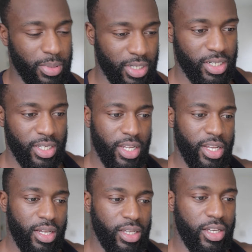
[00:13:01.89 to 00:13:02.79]
But
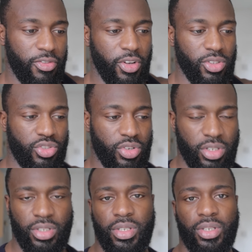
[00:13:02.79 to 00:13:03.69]
yeah, felt
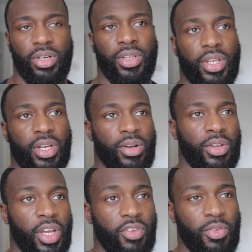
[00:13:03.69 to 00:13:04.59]
strong on
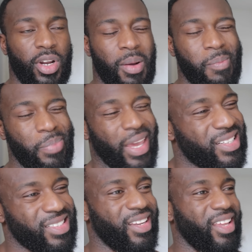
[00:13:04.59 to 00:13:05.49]
the other one. I'm
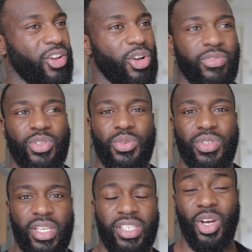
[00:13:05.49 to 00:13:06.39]
pissed I didn't go for
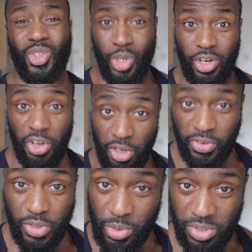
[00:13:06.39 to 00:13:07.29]
260. I was going to go
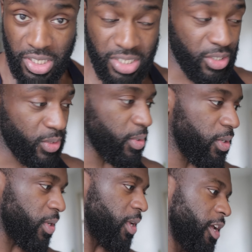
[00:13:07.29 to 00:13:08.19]
for 260 as
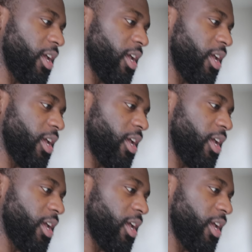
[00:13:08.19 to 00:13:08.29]
well.